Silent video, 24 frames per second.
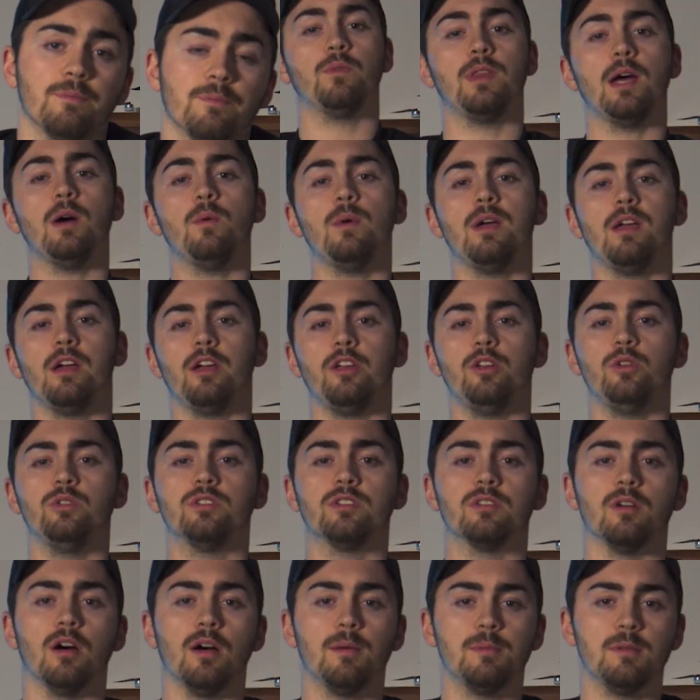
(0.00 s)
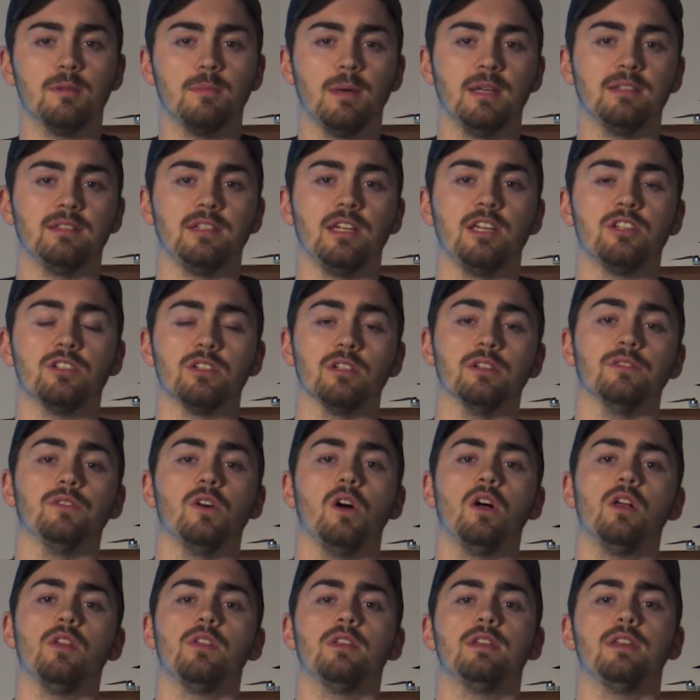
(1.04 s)
That way I use the optimization of
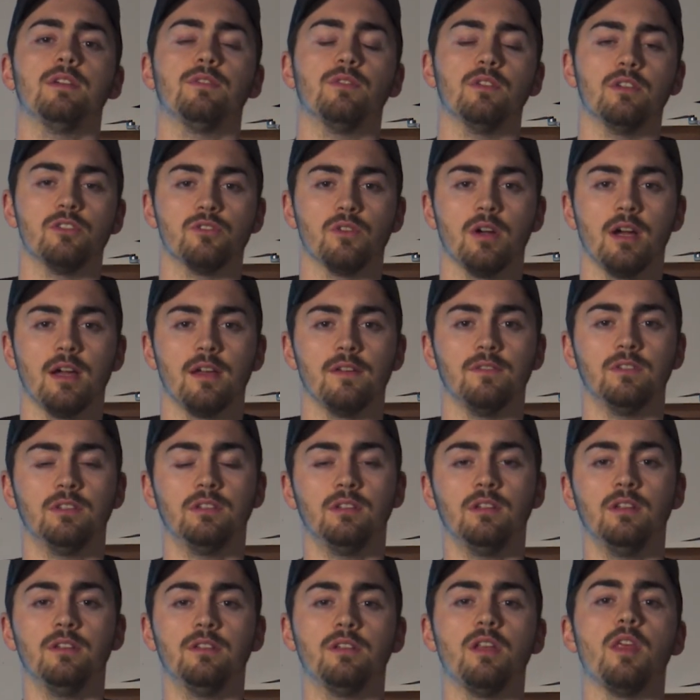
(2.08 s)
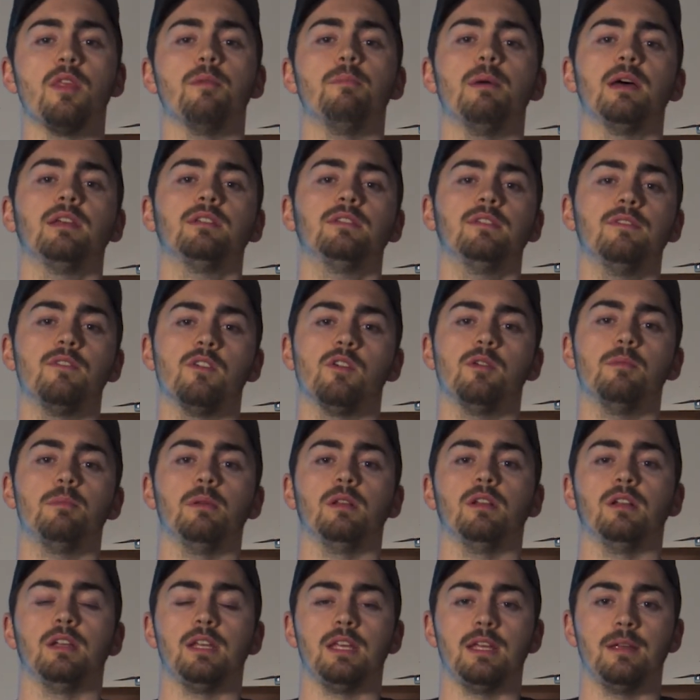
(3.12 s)
all the different drives to the best of their
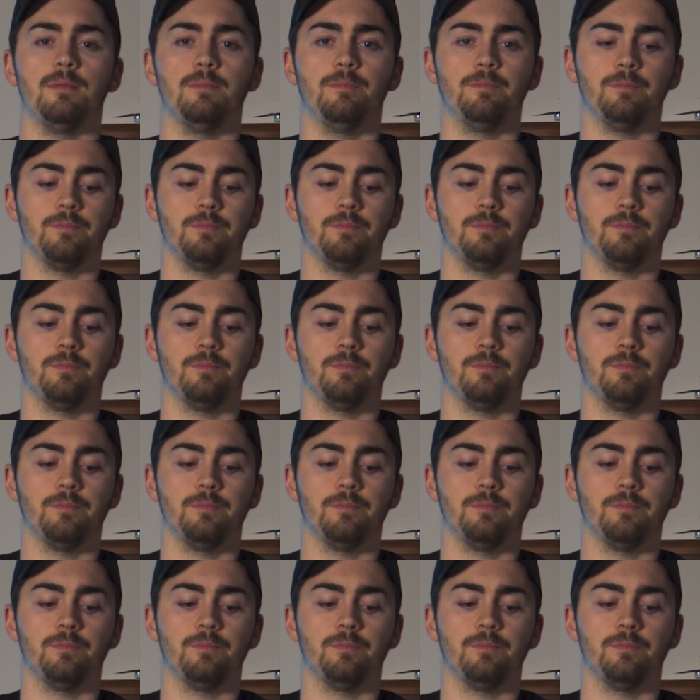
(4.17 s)
ability.